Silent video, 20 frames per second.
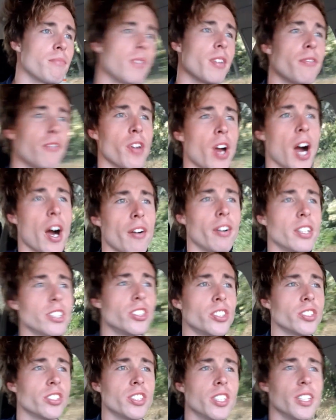If you are
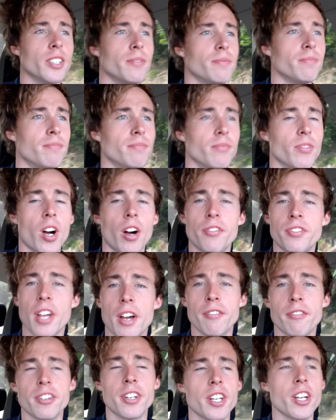interested, I've
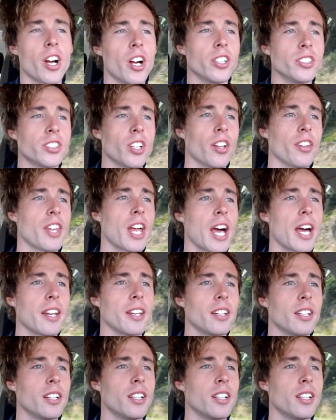done videos on that.